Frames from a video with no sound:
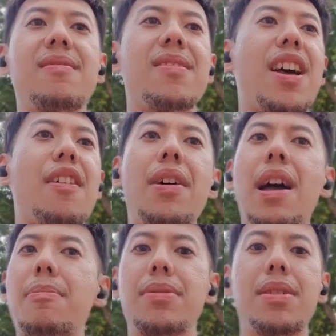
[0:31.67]
have
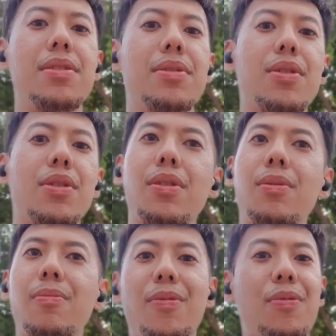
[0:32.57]
happened, you know,
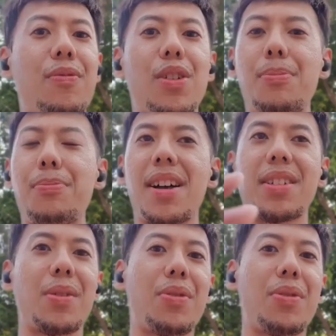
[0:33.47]
for the past